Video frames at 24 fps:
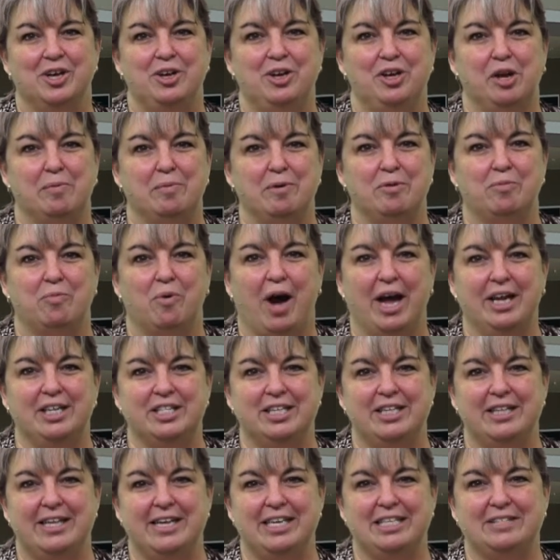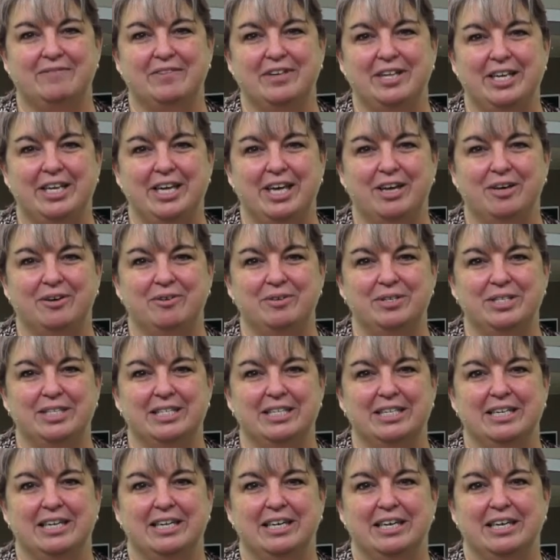You'll be watching these videos